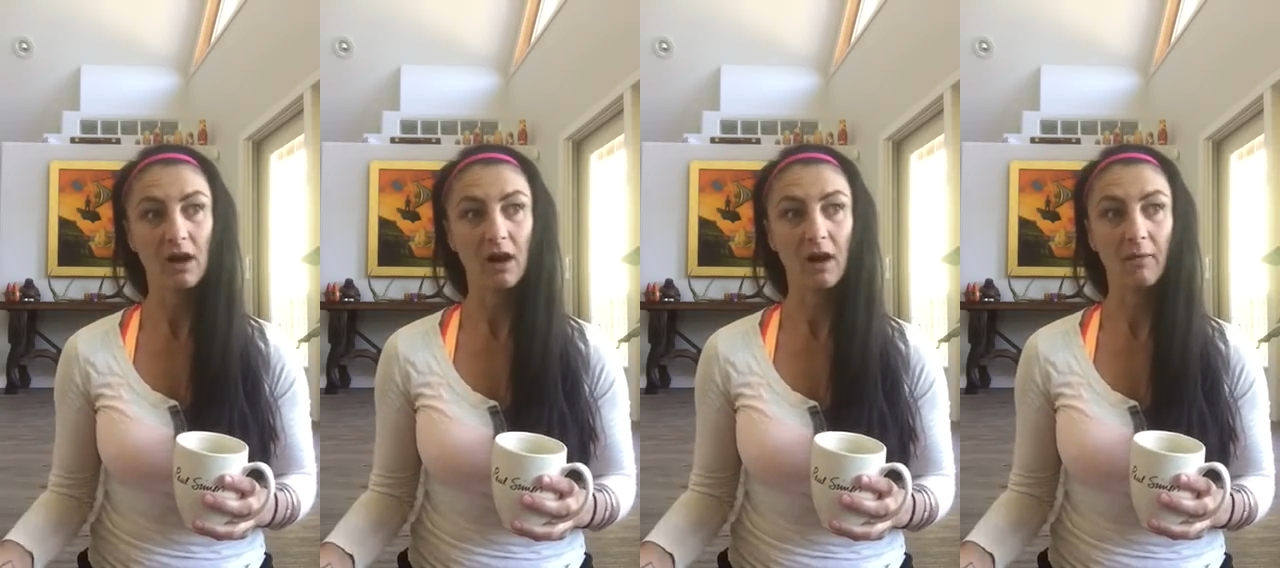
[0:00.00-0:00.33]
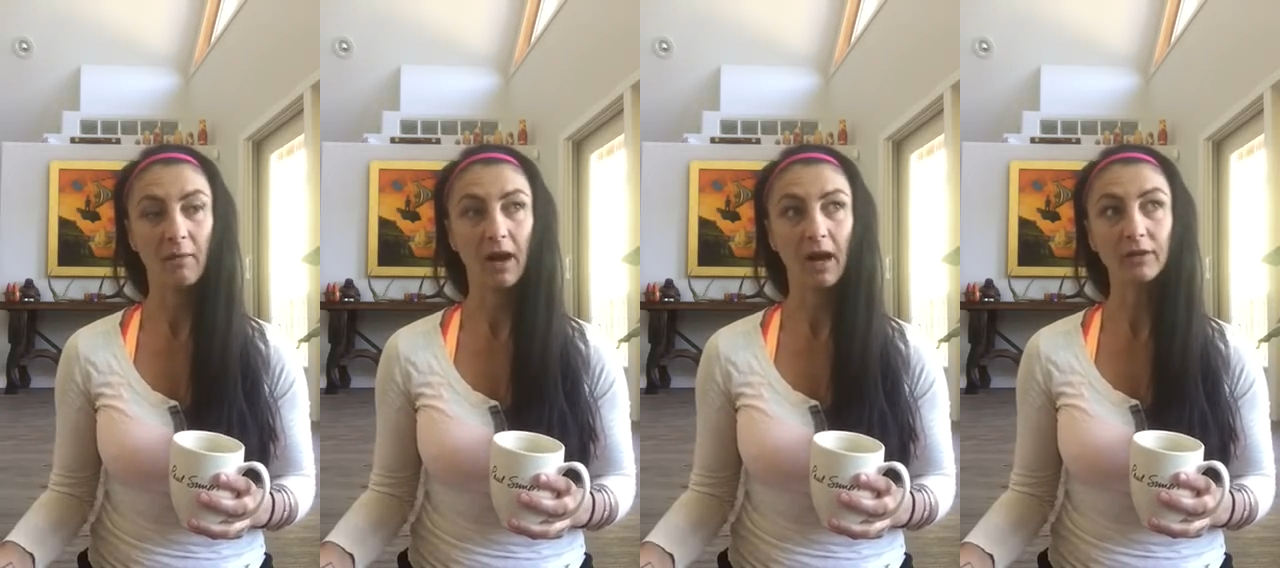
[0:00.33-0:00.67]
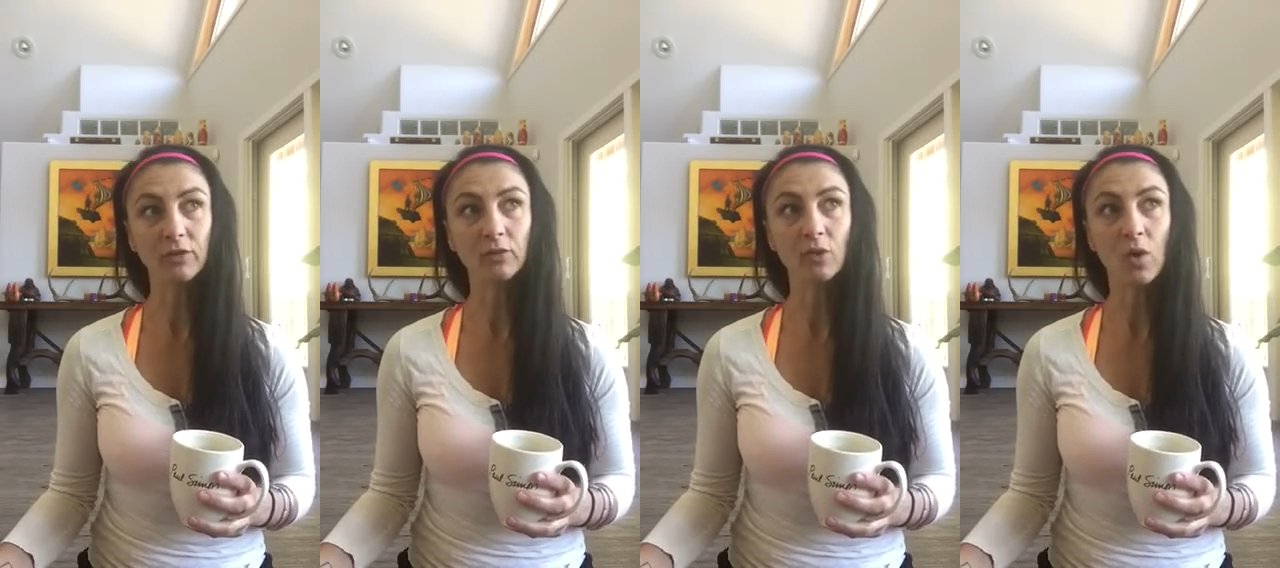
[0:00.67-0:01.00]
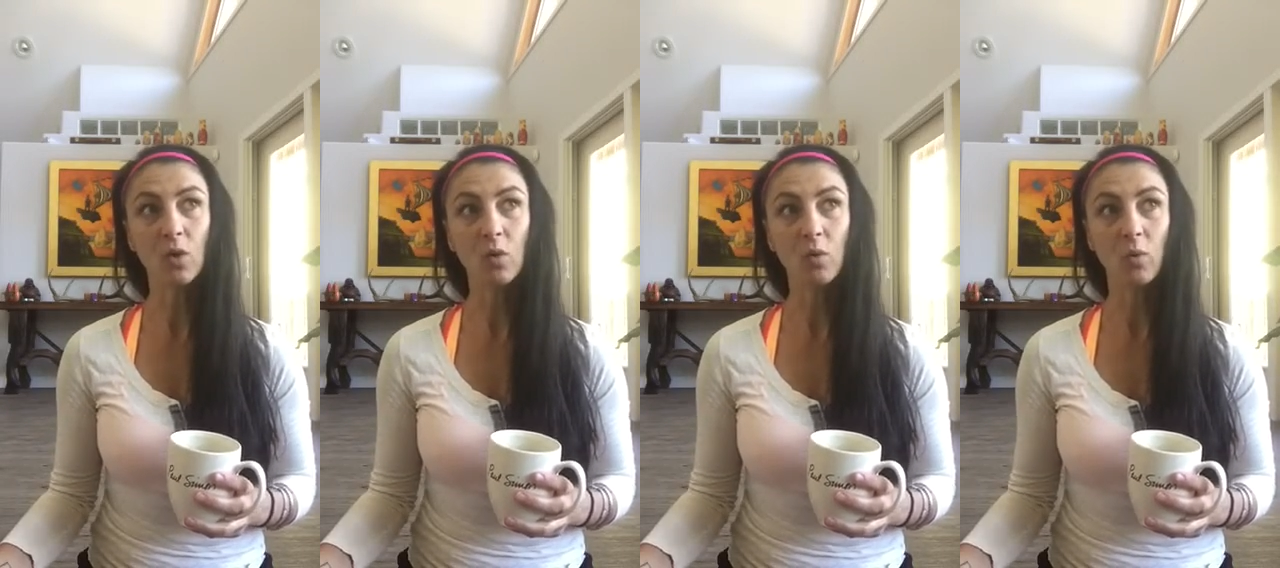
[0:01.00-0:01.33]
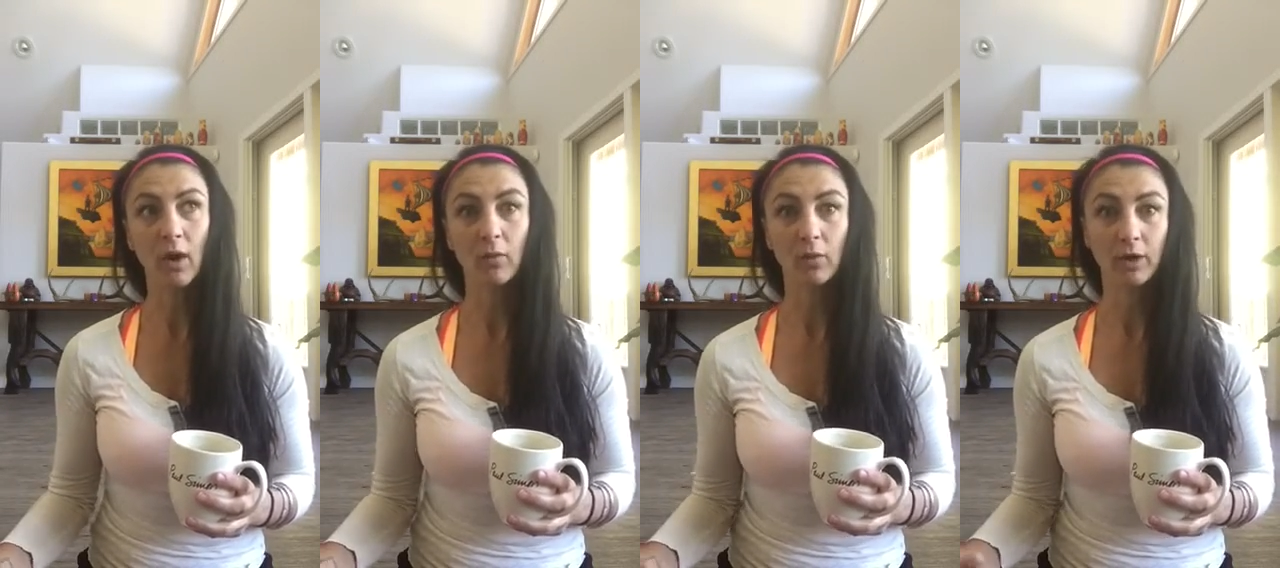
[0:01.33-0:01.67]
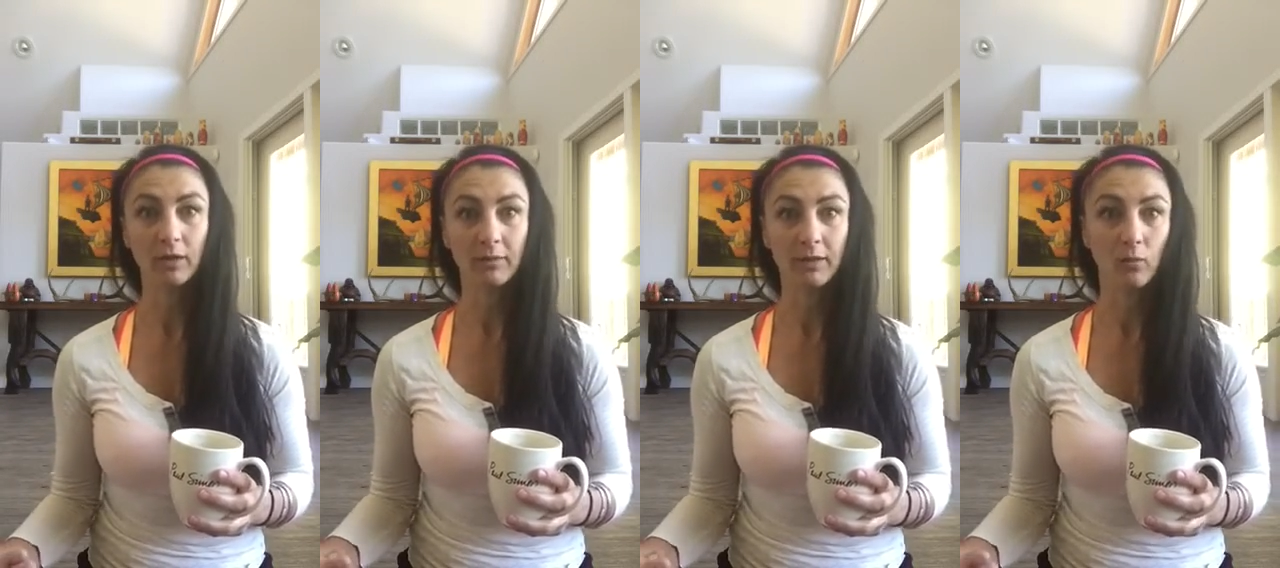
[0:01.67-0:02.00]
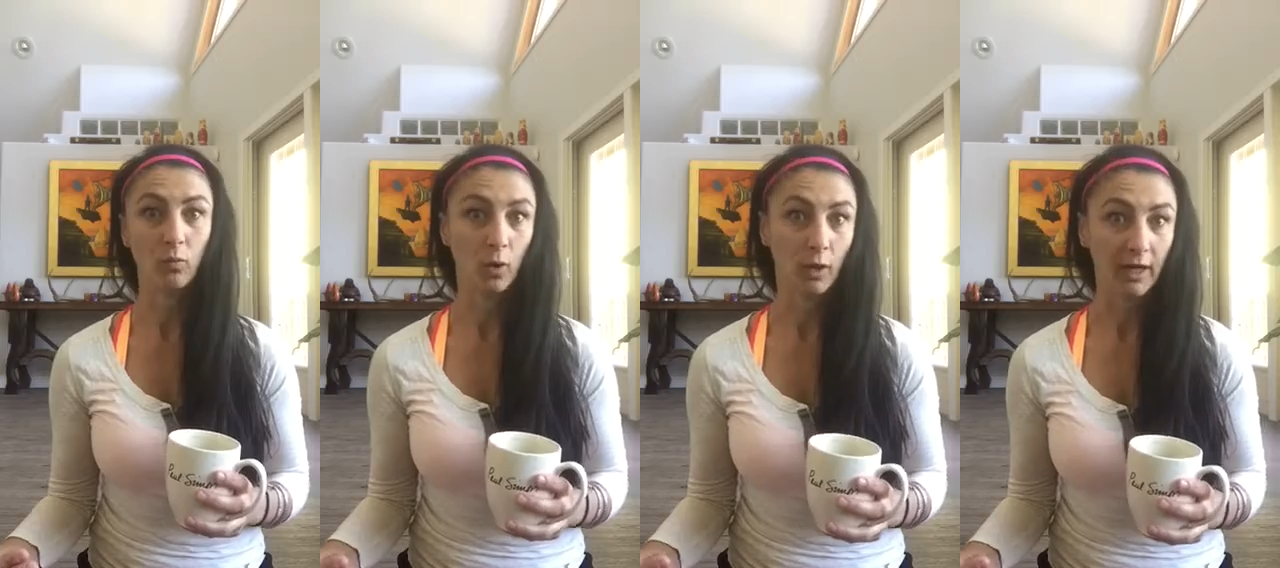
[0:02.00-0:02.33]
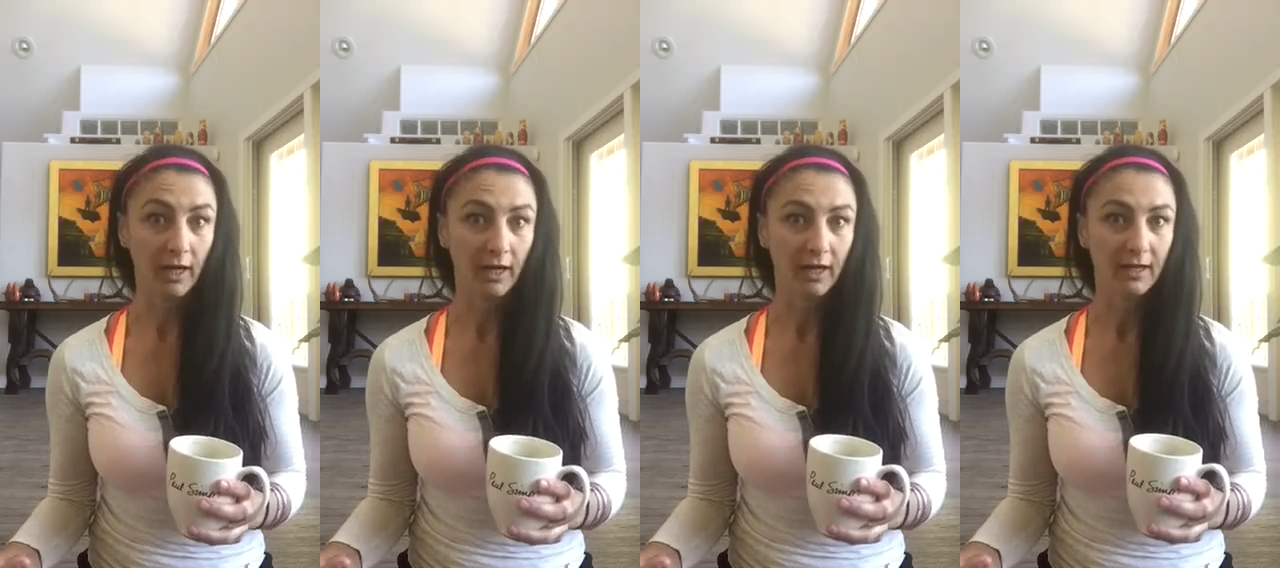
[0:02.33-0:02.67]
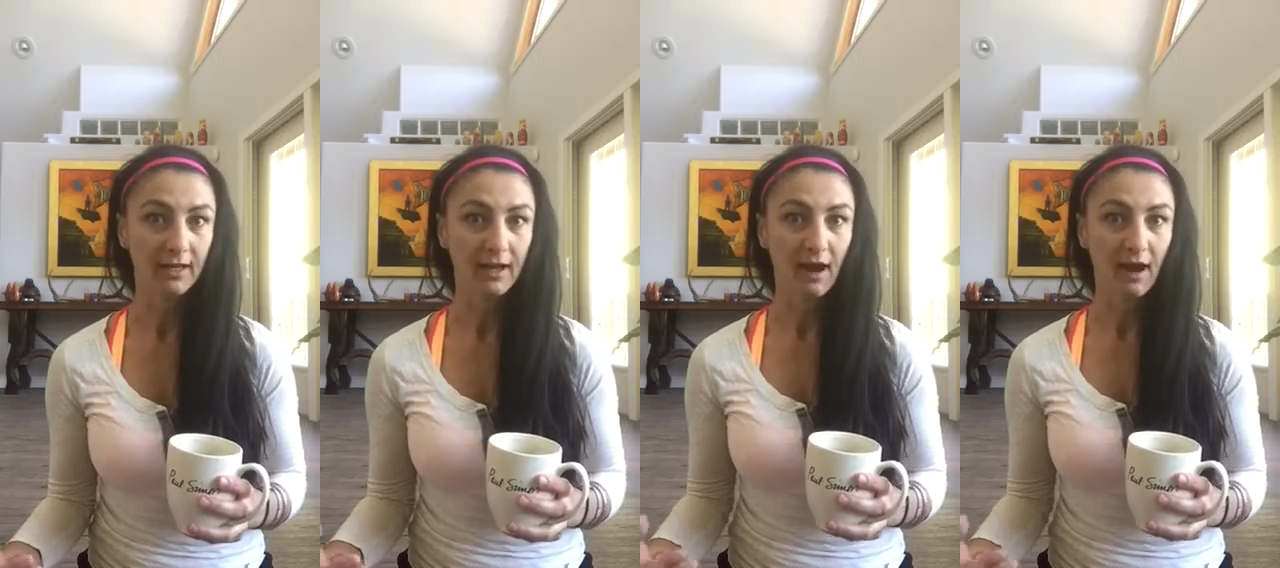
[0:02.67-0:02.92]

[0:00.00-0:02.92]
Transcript: Um, I don't know where we're going to be working.